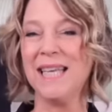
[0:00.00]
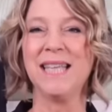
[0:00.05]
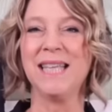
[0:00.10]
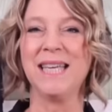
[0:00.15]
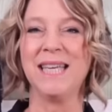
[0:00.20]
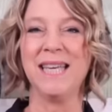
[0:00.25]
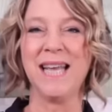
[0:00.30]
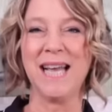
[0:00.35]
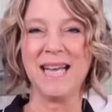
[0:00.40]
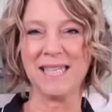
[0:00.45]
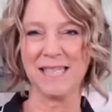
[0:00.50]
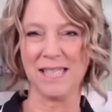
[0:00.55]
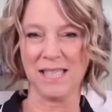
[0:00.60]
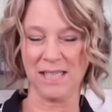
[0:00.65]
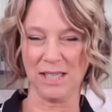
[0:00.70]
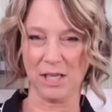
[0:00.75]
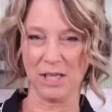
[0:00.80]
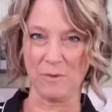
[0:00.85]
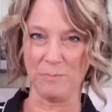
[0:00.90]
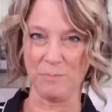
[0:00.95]
the
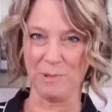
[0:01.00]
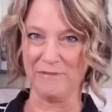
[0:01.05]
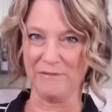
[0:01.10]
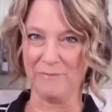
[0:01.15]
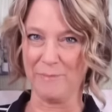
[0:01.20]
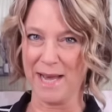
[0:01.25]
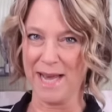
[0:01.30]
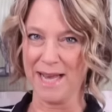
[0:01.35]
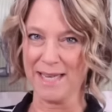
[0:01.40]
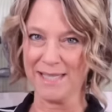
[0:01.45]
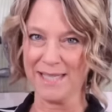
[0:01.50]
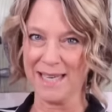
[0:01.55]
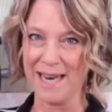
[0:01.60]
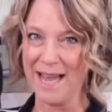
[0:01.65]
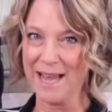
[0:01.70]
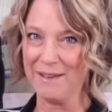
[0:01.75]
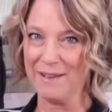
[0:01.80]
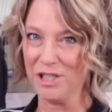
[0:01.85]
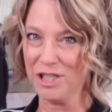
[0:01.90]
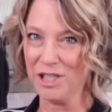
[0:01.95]
next couple of bags that I
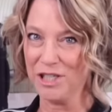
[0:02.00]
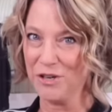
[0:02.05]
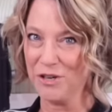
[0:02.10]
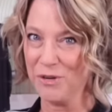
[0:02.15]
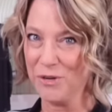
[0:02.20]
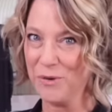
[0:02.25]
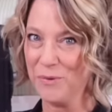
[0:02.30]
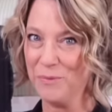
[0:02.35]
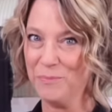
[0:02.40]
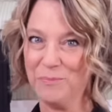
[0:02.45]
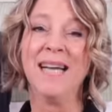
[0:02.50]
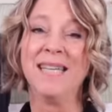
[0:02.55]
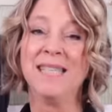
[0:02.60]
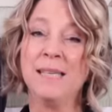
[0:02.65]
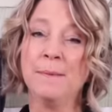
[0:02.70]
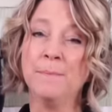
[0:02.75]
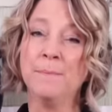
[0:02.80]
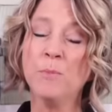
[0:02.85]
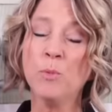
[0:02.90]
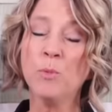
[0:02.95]
have to show you.
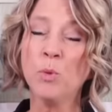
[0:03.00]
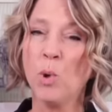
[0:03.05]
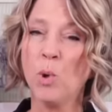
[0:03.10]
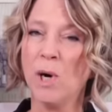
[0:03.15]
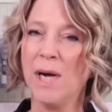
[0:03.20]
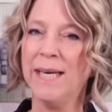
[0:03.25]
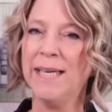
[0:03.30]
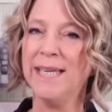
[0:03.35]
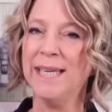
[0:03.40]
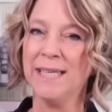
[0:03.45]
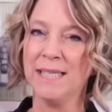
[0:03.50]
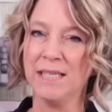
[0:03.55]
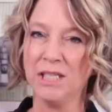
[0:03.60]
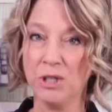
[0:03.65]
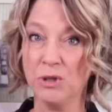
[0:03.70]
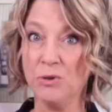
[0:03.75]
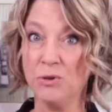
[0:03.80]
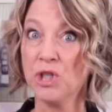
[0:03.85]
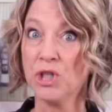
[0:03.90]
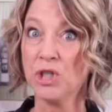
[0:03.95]
Tip number one is
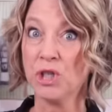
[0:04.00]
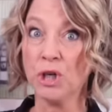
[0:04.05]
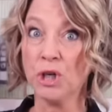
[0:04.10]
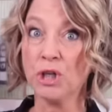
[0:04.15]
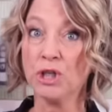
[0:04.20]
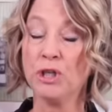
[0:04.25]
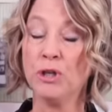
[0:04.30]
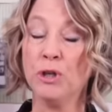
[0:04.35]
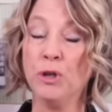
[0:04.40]
to search